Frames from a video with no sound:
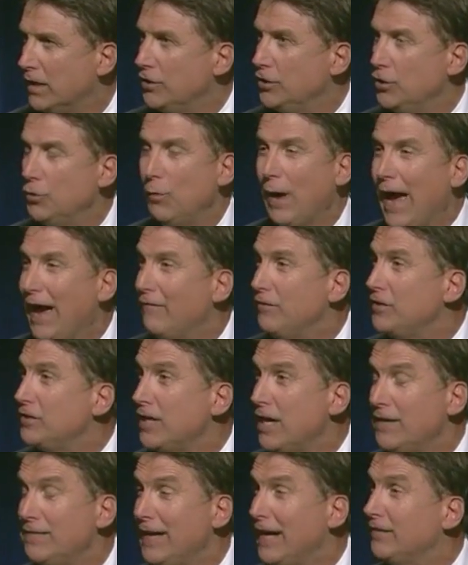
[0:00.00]
You haven't
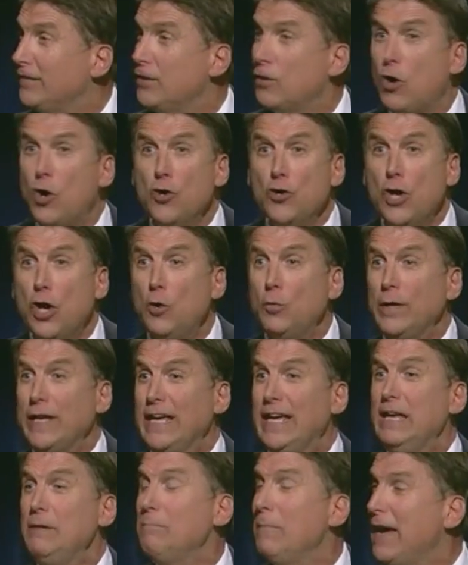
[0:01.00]
done that. There are no
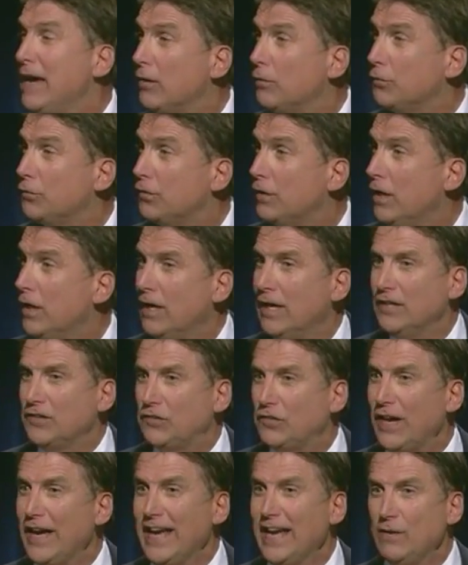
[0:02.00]
emails
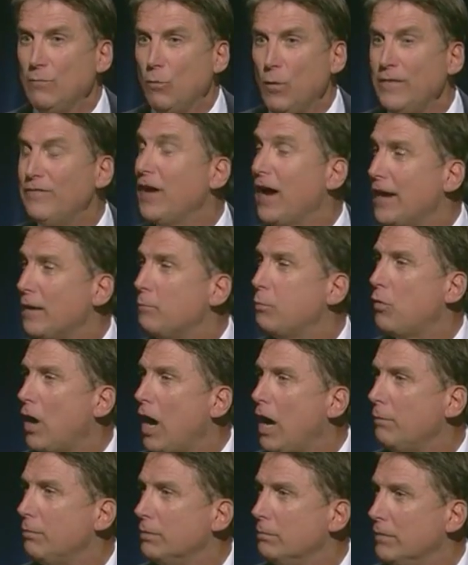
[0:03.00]
saying, we've got a
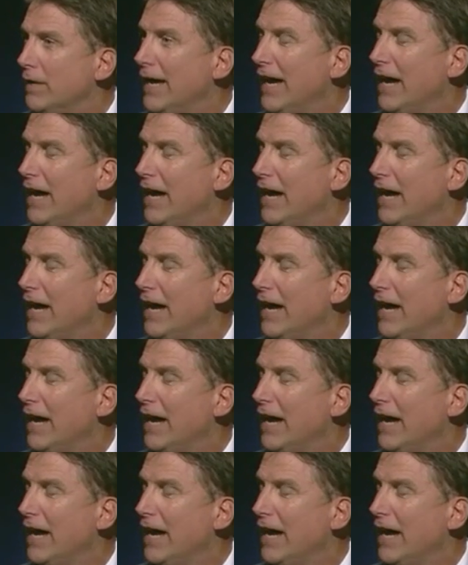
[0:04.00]
problem.